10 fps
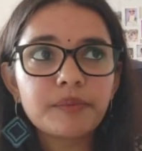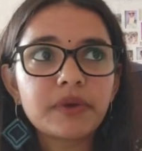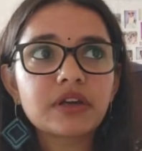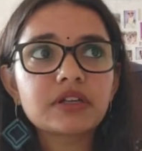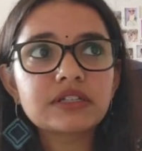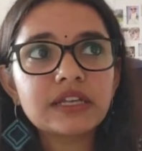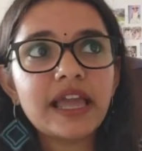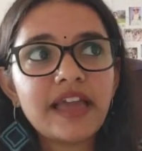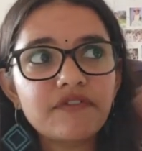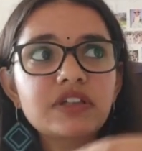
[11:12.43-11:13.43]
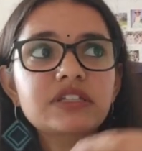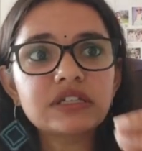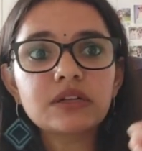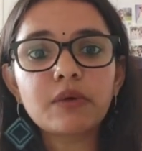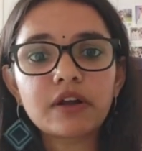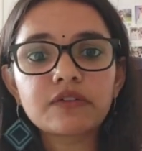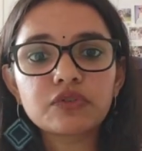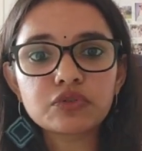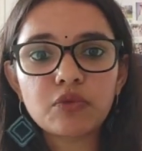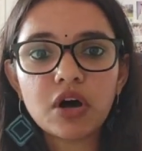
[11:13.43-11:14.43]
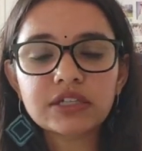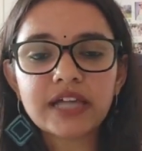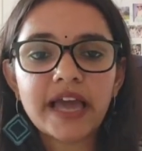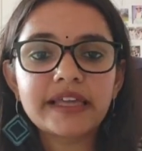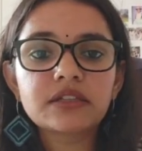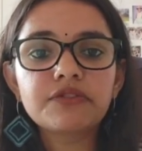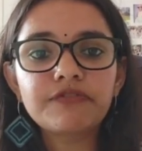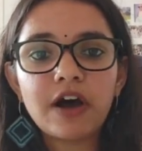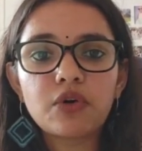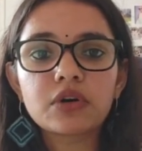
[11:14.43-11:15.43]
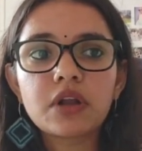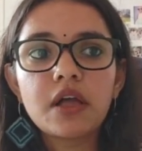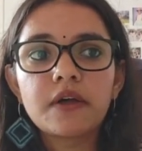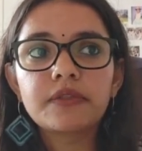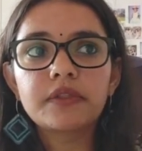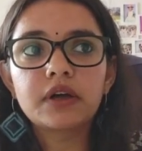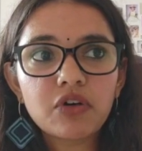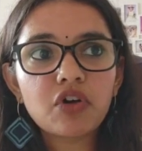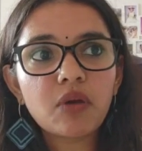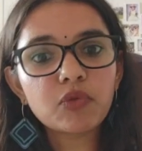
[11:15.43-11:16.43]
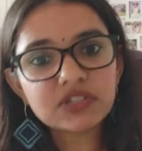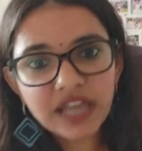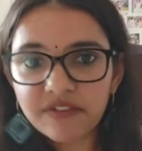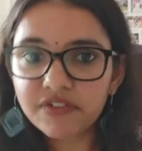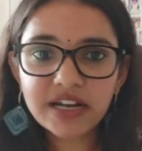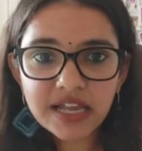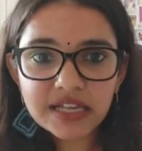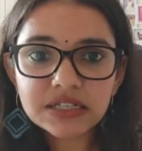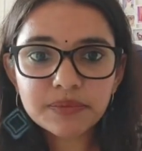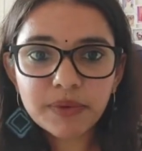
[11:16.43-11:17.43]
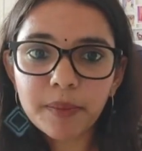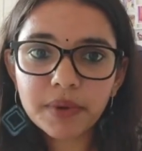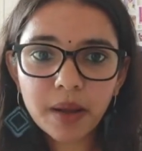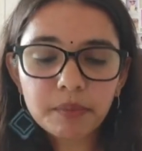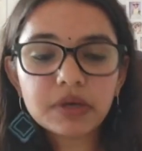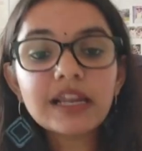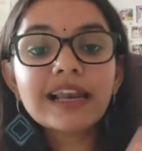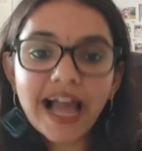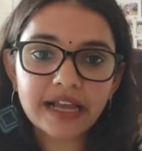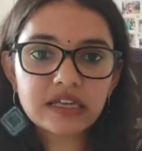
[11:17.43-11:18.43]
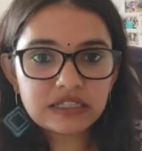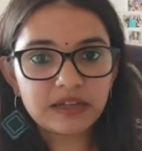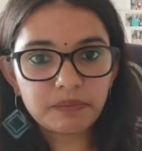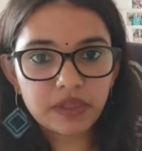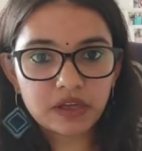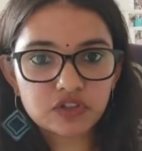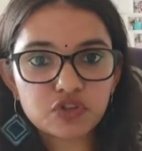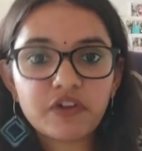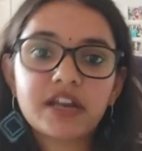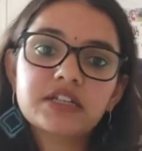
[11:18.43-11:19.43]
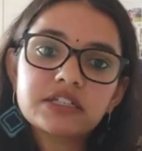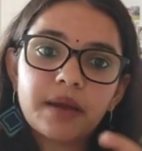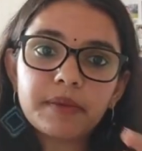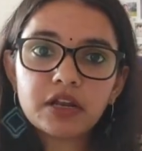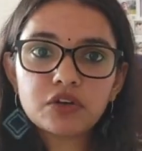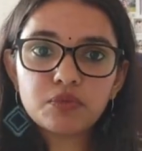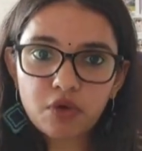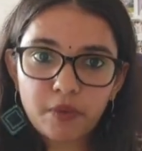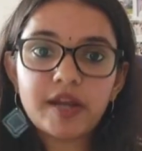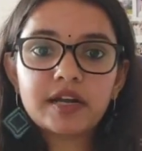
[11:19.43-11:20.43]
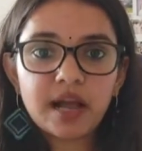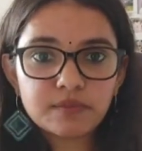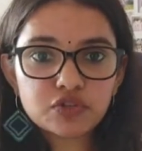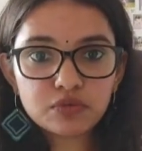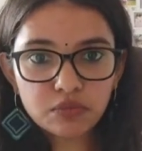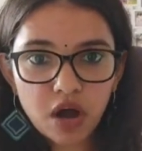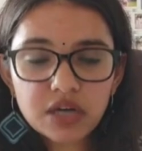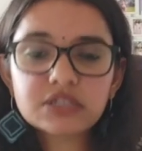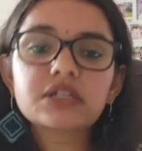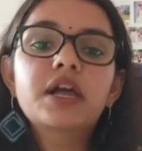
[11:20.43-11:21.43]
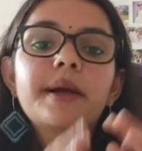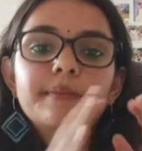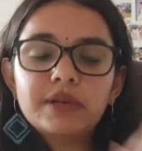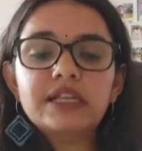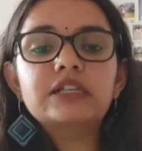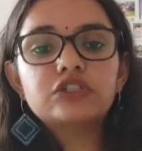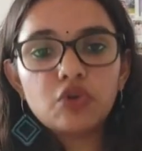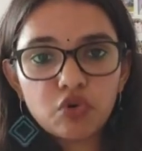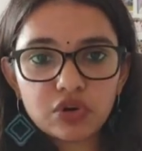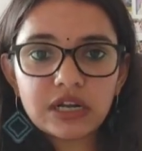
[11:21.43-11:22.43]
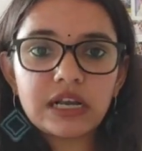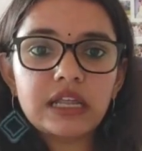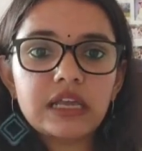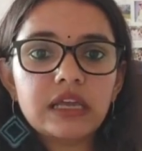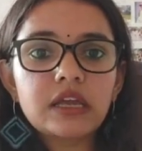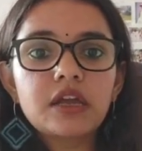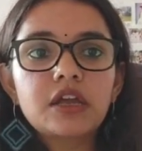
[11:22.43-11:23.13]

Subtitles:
because in every single one of those mocks I either found almost every test prep company lacking something. So when it comes to mocks, please only